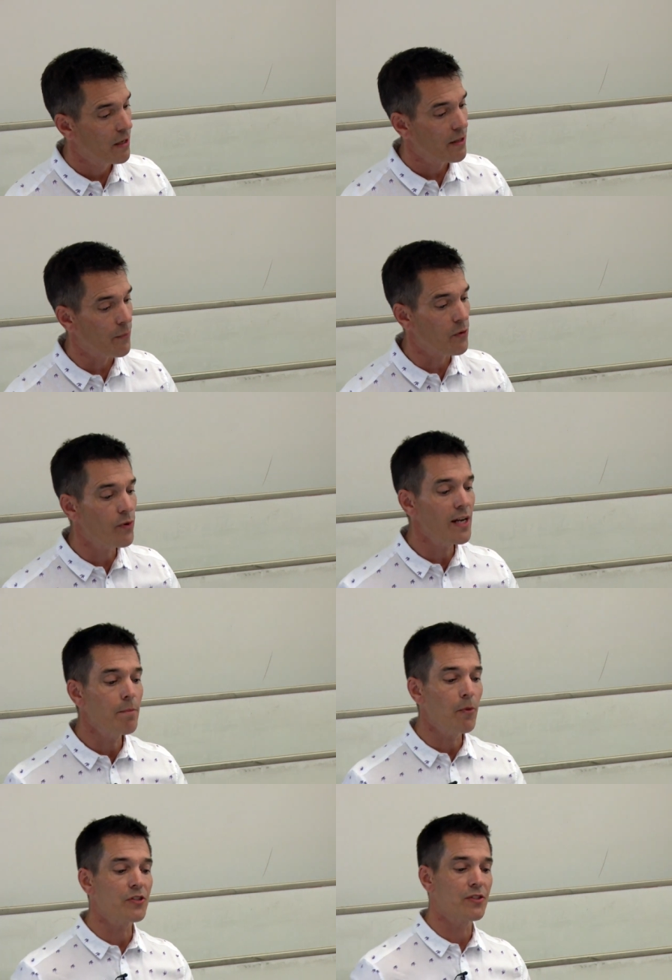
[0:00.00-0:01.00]
then we really
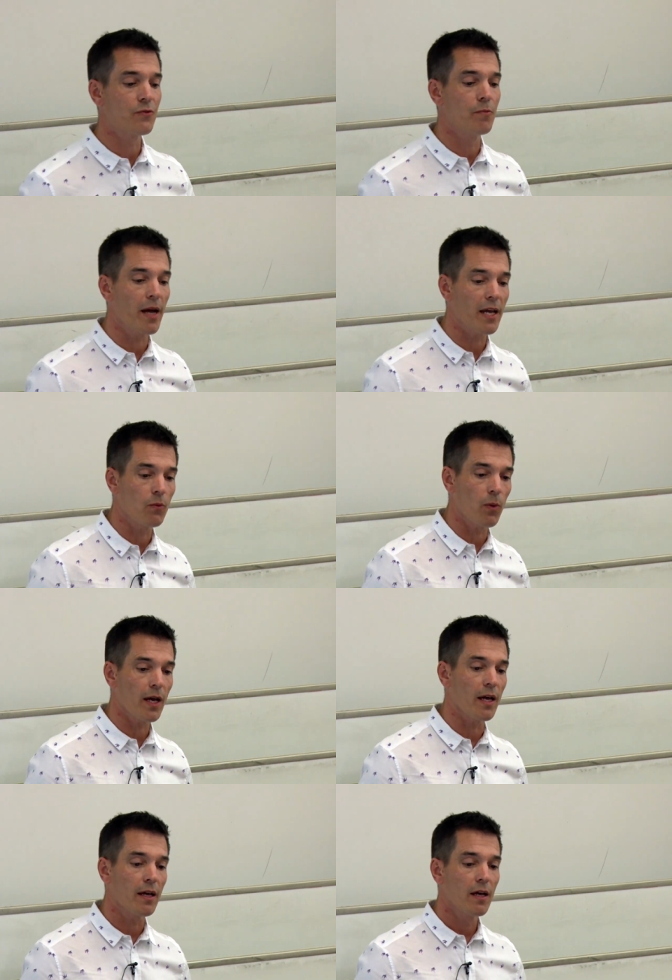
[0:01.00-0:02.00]
must remain
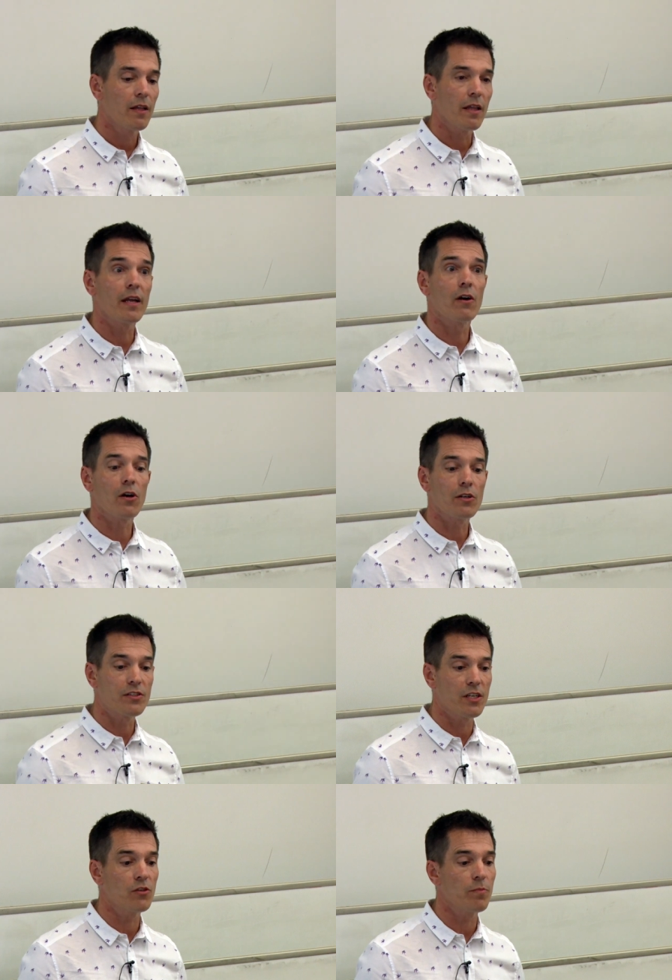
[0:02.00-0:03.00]
aware that there are
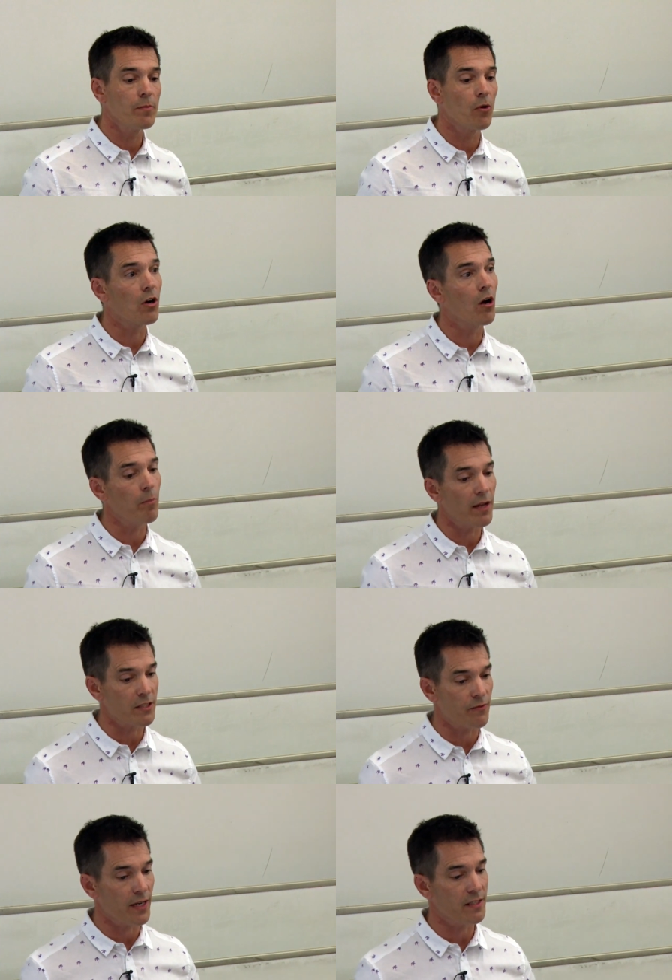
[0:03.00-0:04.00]
considerably more
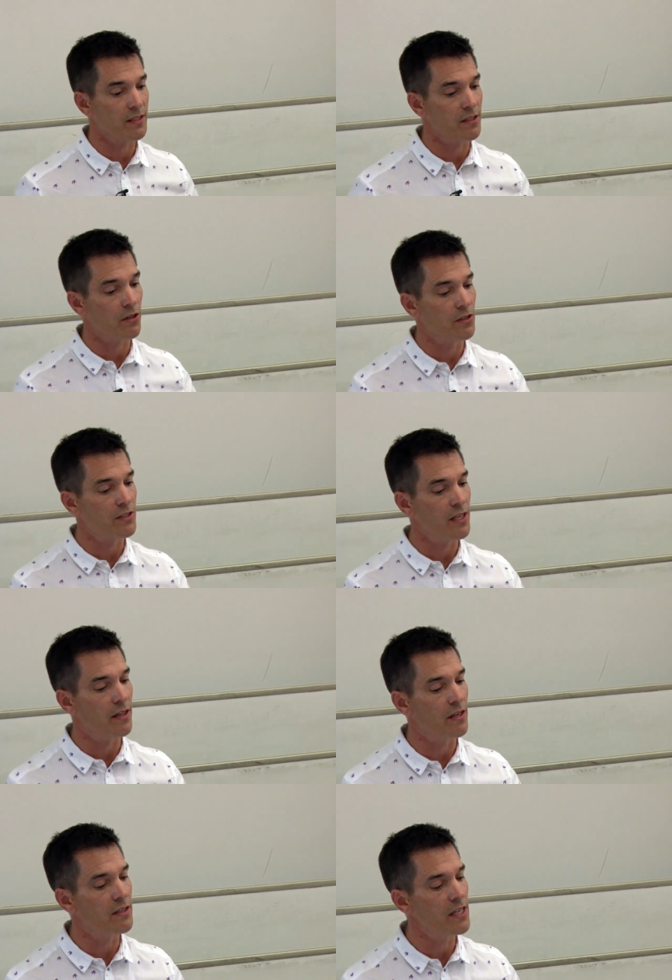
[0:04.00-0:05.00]
complex factors to
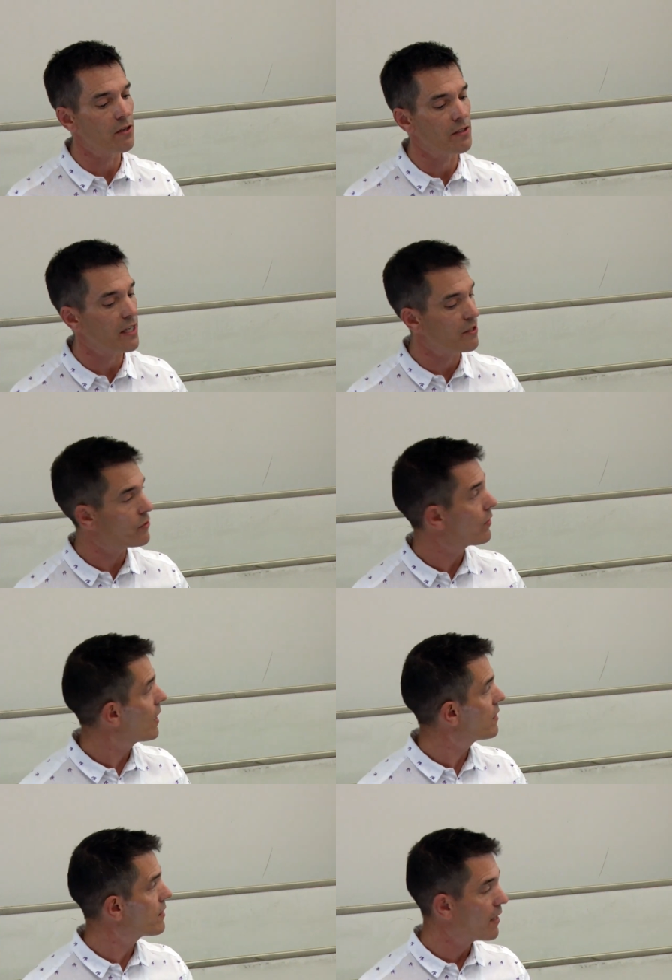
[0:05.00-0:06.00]
consider than
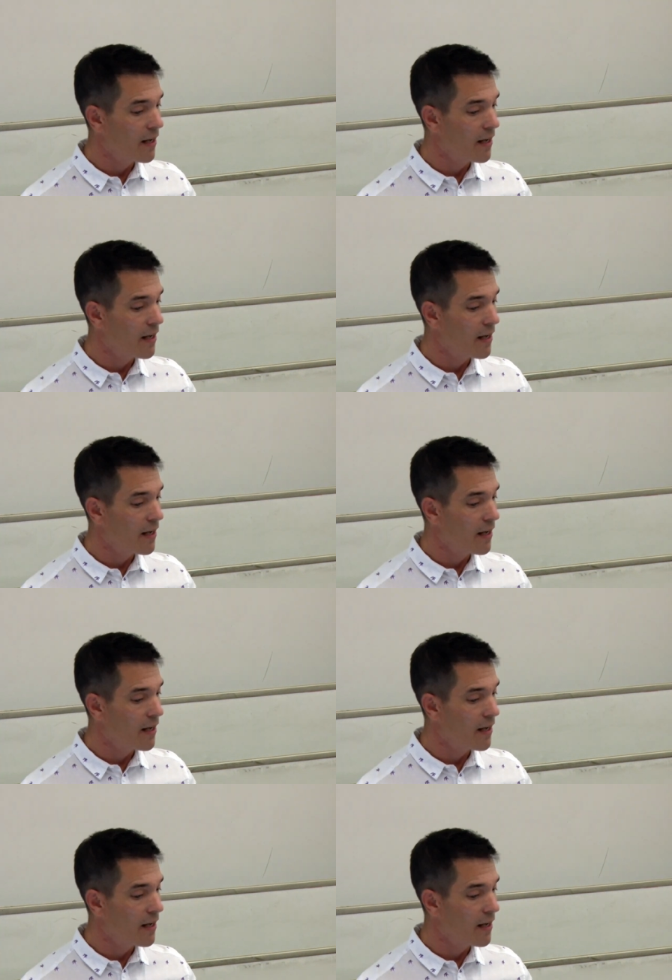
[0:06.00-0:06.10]
decontextualized